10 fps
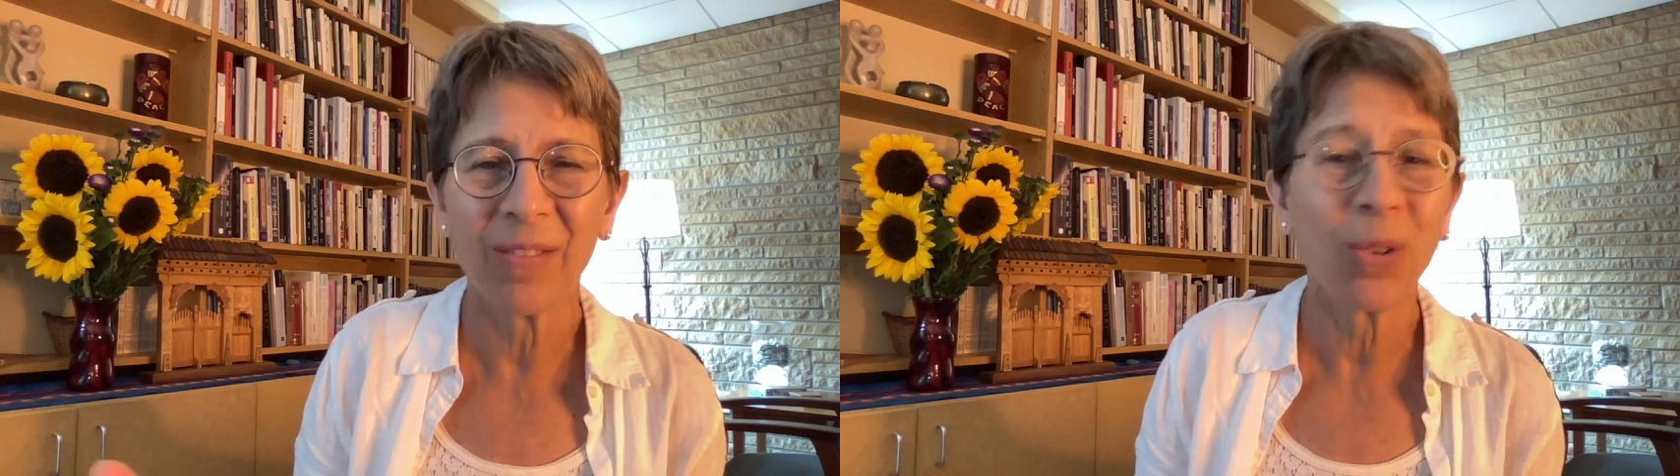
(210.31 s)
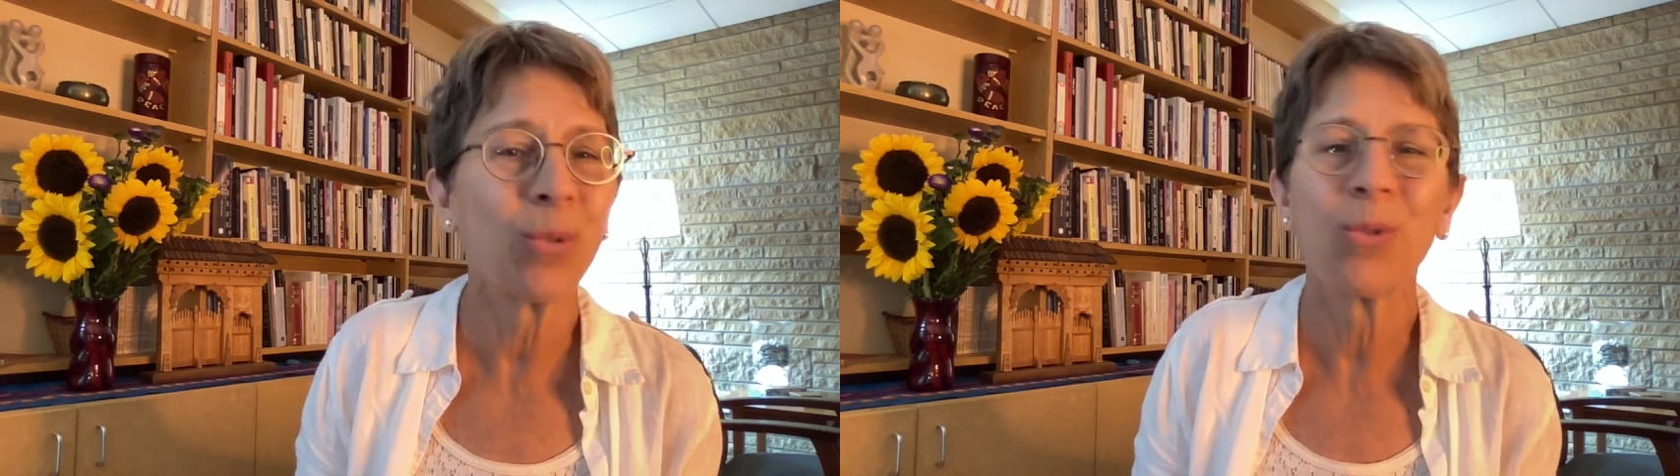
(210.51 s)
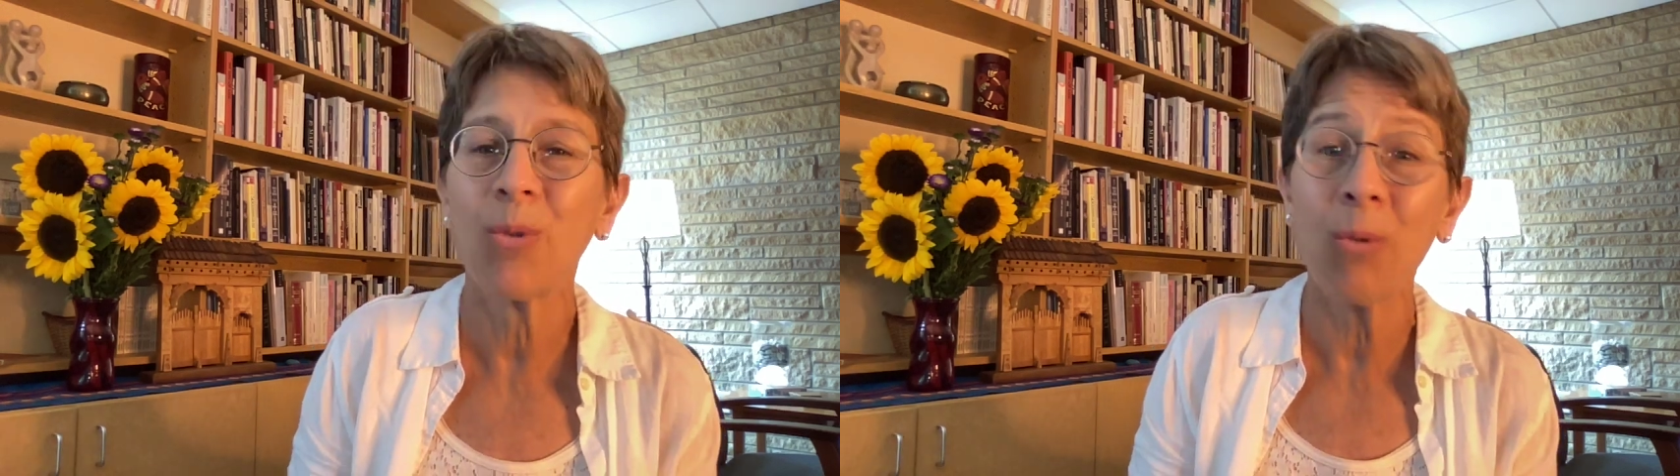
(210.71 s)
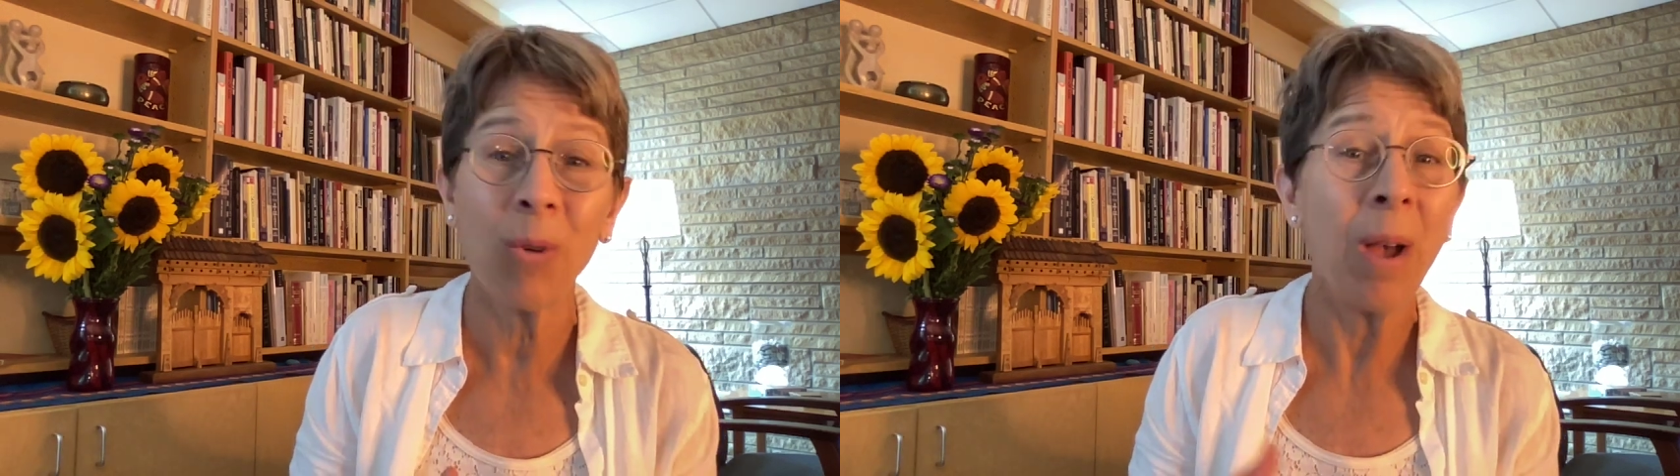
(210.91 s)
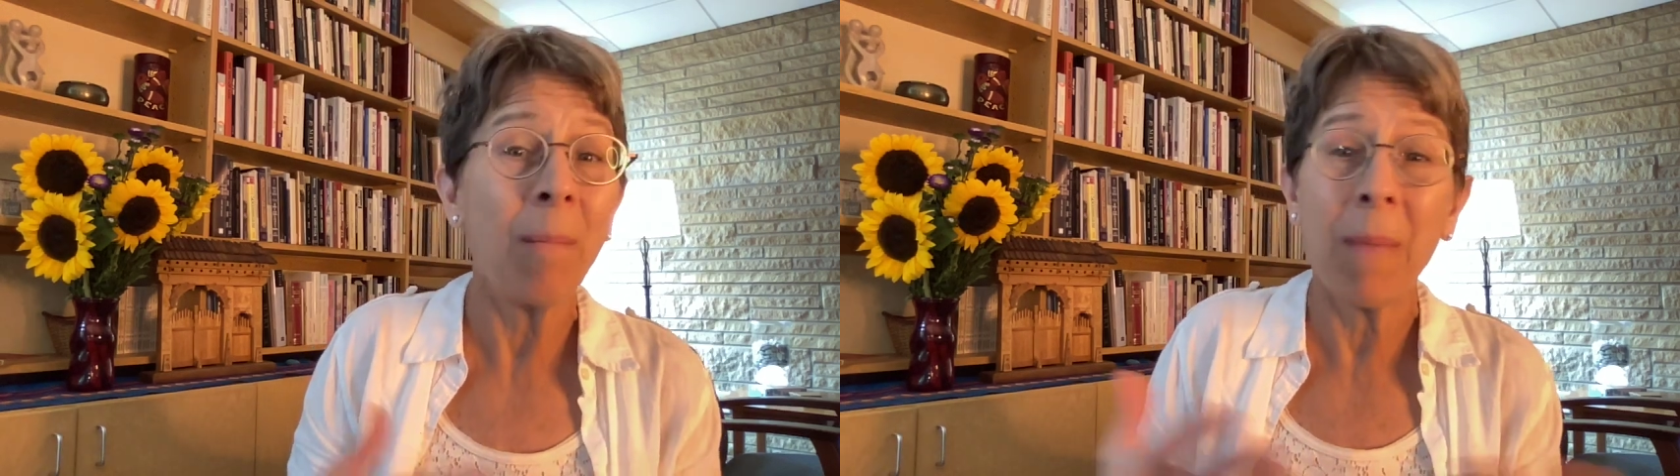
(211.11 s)
those who
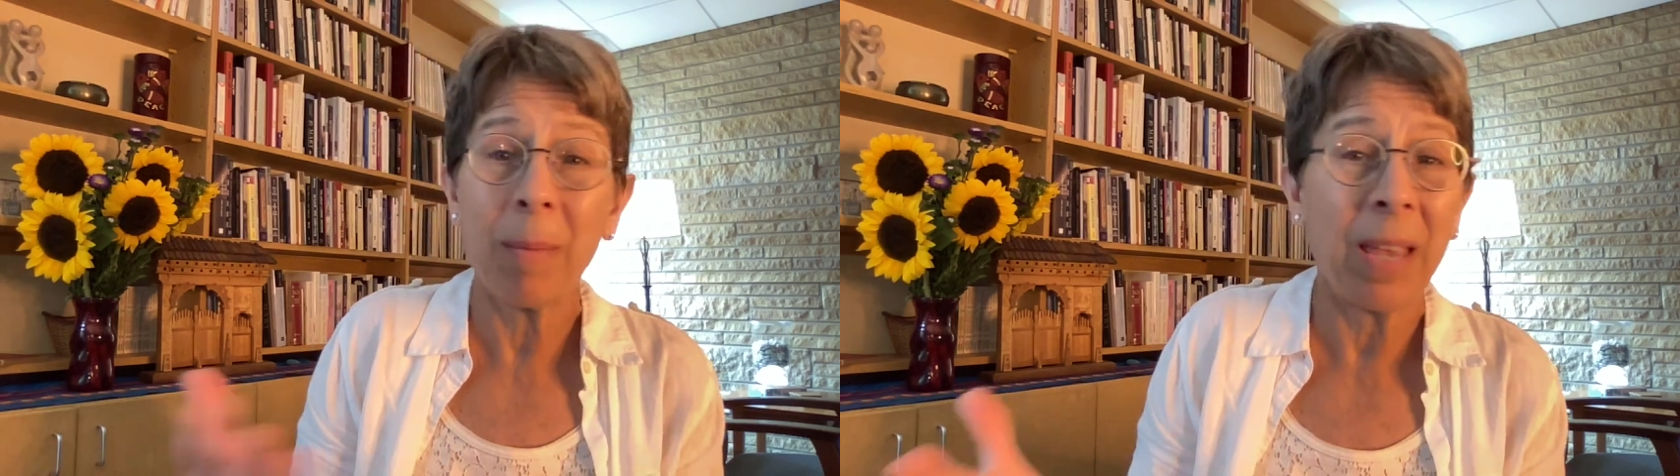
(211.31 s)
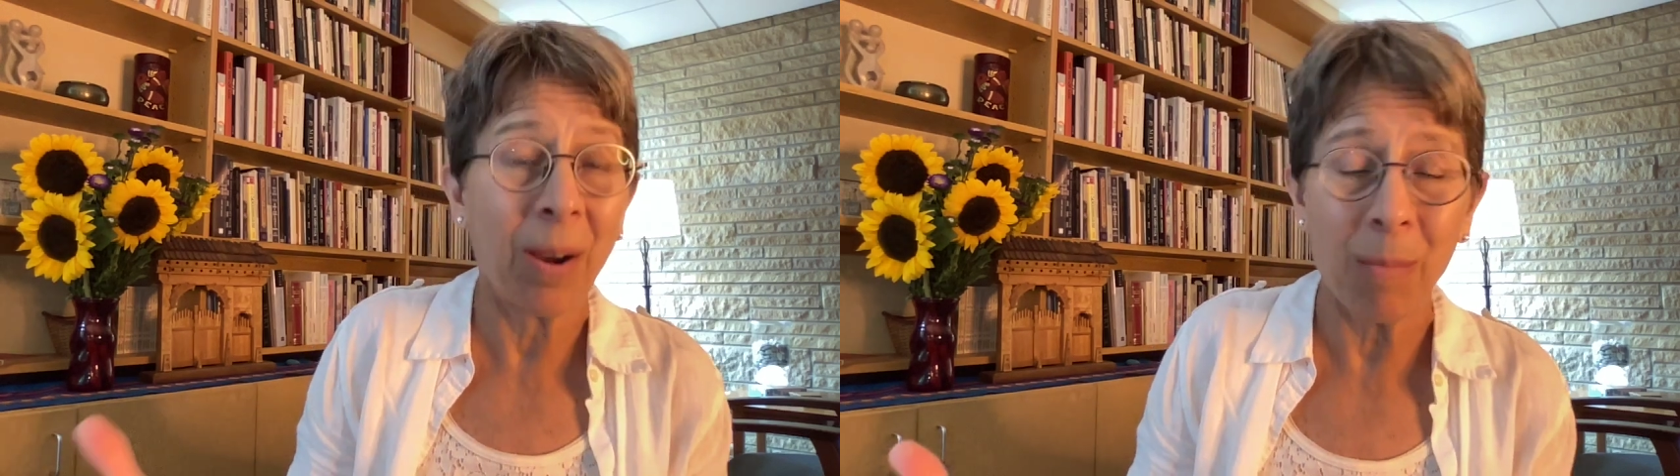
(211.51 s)
maybe are